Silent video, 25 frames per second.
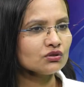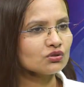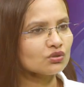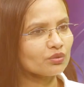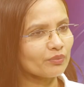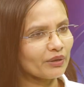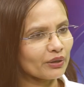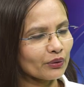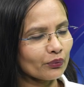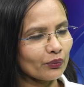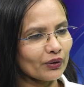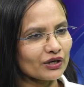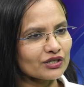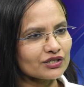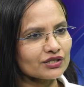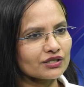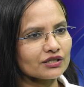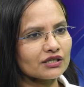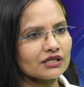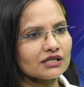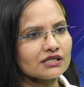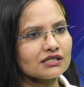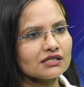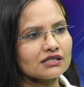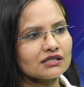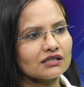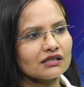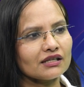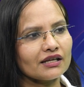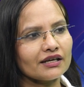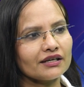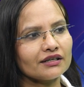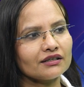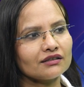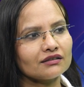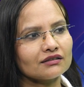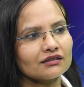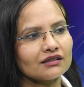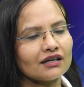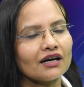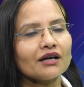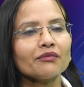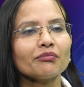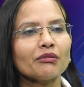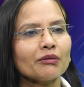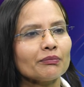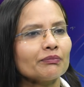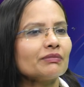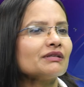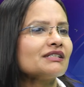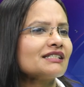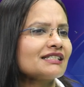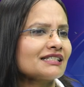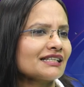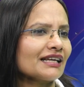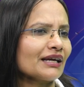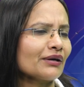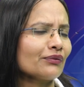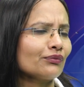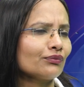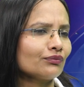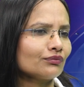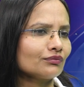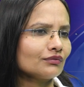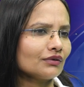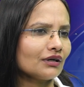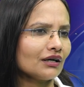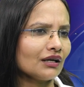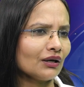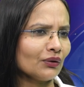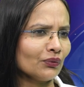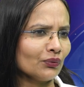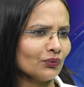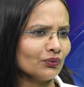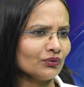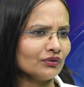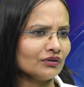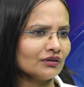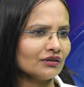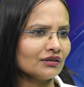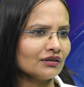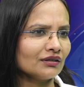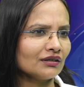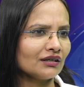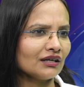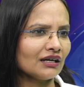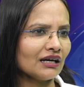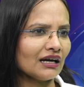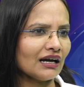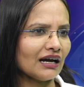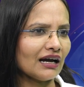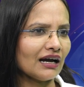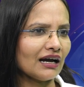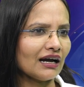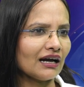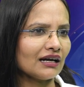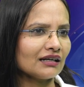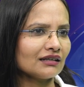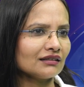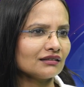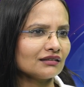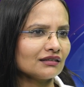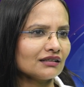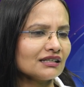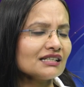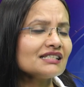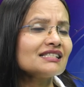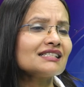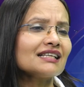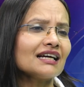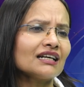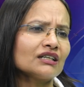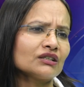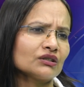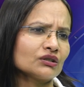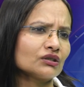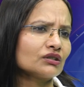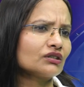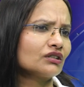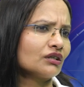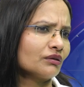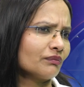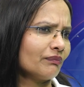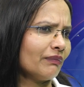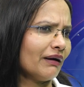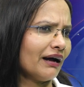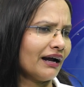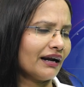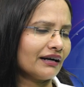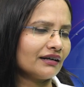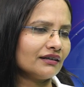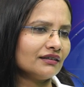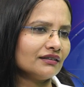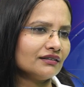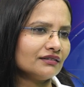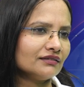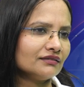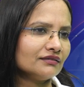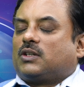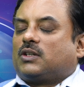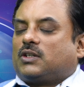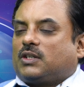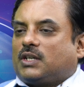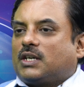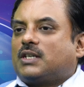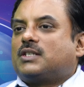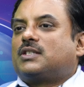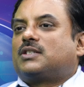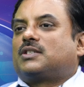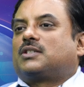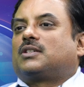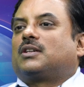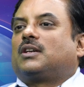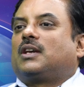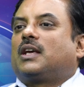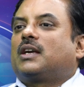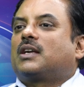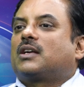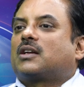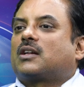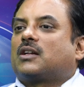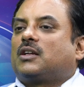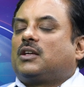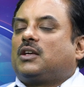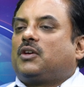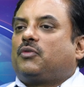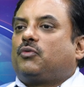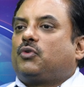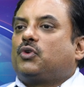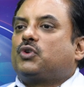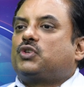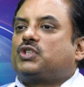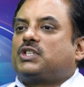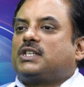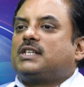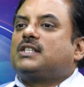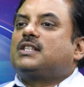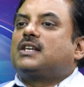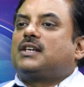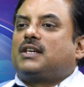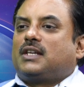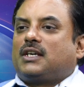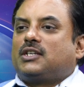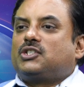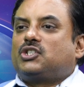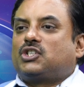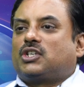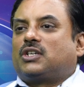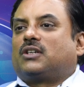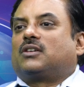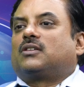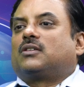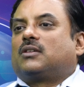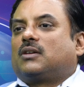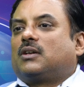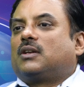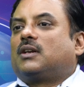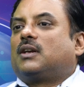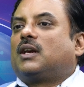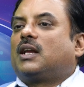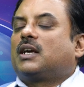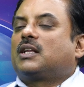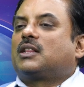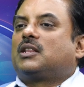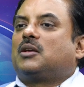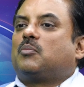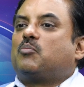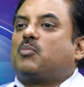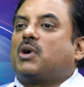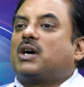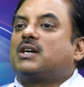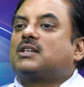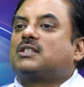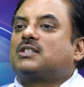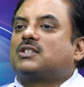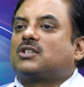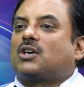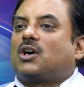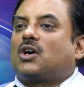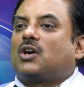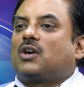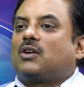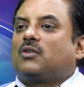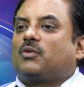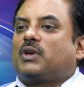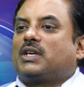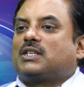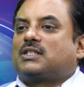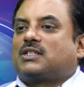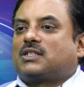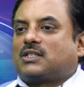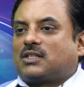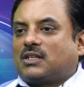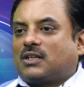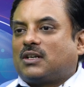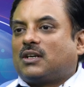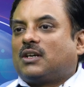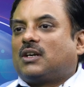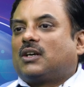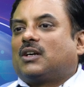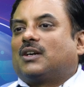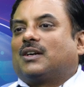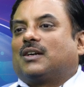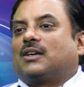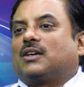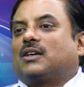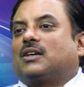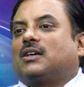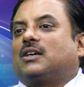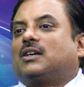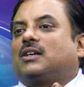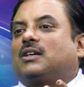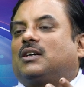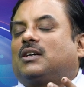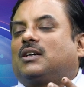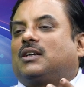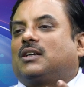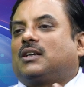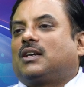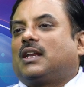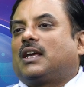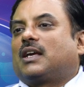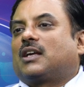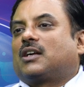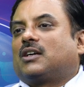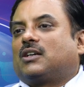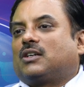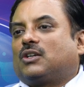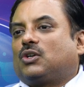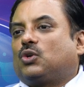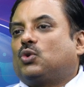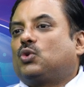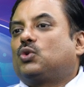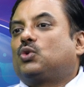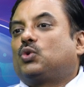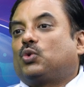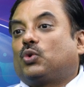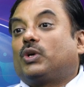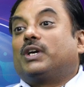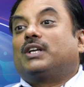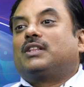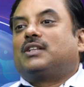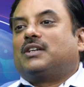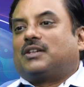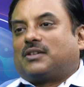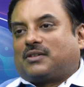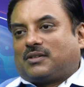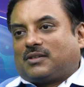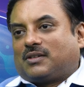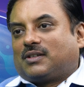So my question is, like, can't people stay alone? And is that good or bad? Yes. Like, if you see the nature, like, the birds always go together.